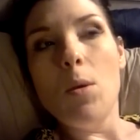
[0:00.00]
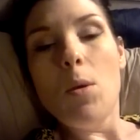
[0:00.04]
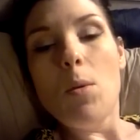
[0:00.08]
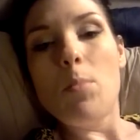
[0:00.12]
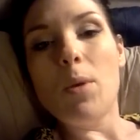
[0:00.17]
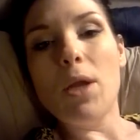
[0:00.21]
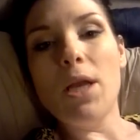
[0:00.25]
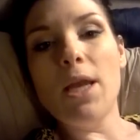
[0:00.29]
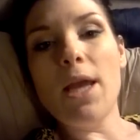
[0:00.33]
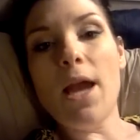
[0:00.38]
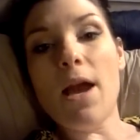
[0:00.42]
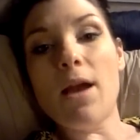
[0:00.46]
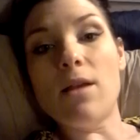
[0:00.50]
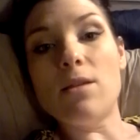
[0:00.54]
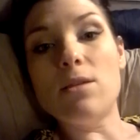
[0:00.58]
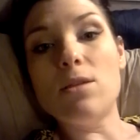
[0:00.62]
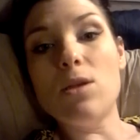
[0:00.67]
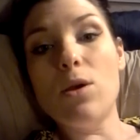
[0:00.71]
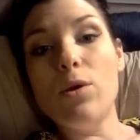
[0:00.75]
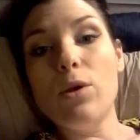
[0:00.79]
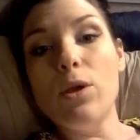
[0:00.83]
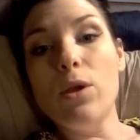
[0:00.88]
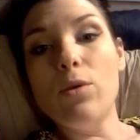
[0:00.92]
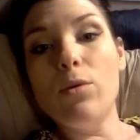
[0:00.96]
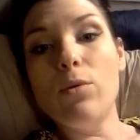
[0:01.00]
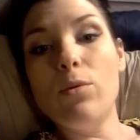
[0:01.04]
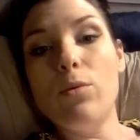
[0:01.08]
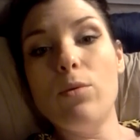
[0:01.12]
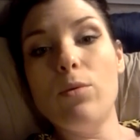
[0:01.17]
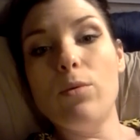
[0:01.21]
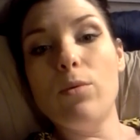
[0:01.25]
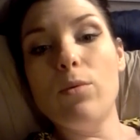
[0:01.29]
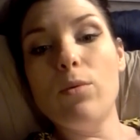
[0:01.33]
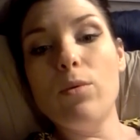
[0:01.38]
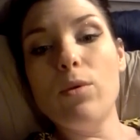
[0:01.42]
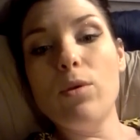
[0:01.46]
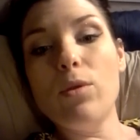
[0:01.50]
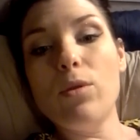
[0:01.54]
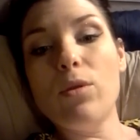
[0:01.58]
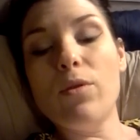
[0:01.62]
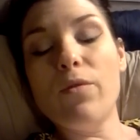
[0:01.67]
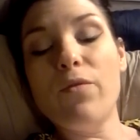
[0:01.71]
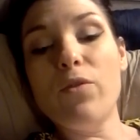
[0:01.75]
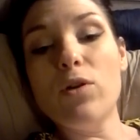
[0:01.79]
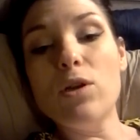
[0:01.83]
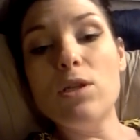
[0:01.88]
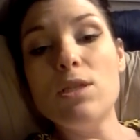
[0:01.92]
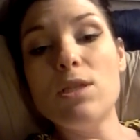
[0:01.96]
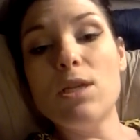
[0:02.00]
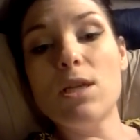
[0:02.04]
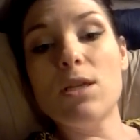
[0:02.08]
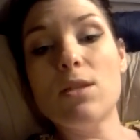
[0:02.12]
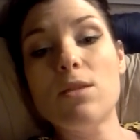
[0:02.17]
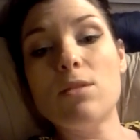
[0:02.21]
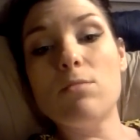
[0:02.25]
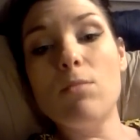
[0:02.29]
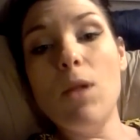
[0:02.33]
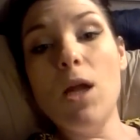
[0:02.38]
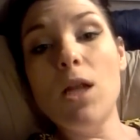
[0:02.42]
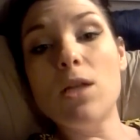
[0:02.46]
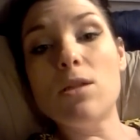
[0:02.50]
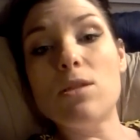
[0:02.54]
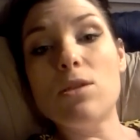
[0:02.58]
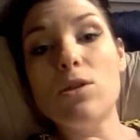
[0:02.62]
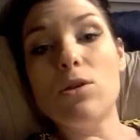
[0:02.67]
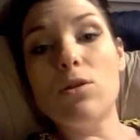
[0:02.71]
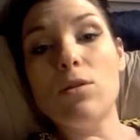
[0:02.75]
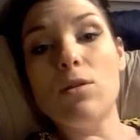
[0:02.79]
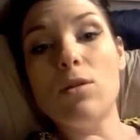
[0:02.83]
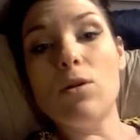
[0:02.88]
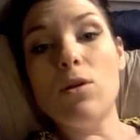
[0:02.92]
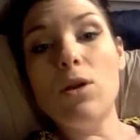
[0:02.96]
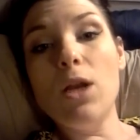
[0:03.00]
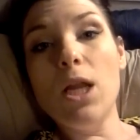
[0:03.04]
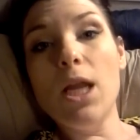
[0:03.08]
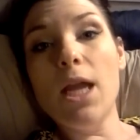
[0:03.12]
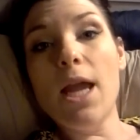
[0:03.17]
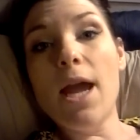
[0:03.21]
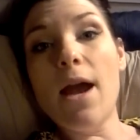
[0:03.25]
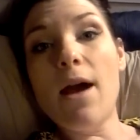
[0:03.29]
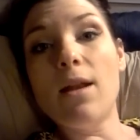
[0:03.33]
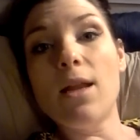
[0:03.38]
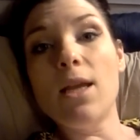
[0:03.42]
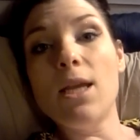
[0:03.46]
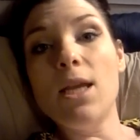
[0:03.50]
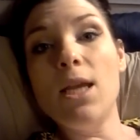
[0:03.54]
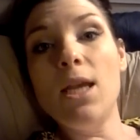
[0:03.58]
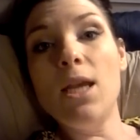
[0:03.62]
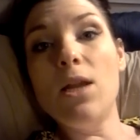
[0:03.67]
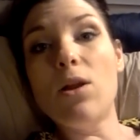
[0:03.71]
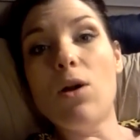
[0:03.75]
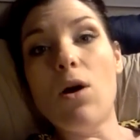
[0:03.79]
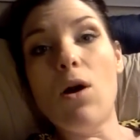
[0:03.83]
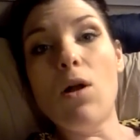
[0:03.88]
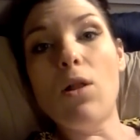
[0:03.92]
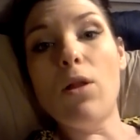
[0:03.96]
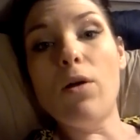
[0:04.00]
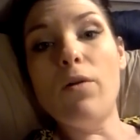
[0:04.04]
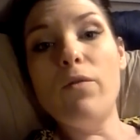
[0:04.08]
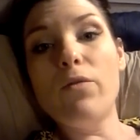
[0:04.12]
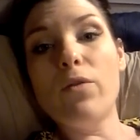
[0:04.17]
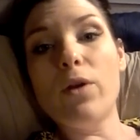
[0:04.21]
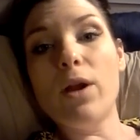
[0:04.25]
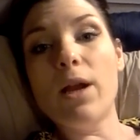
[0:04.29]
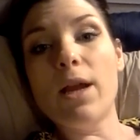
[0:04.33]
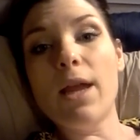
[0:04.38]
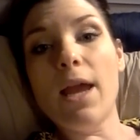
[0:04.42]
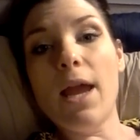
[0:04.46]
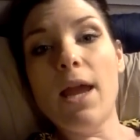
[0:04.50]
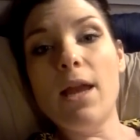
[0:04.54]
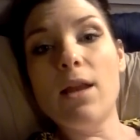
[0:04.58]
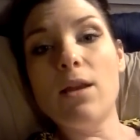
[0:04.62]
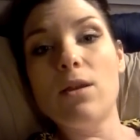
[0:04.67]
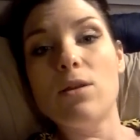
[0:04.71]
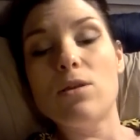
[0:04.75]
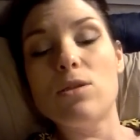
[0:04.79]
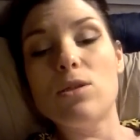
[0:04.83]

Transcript: But yeah, so the first 6 months, you're learning how to eat all over again.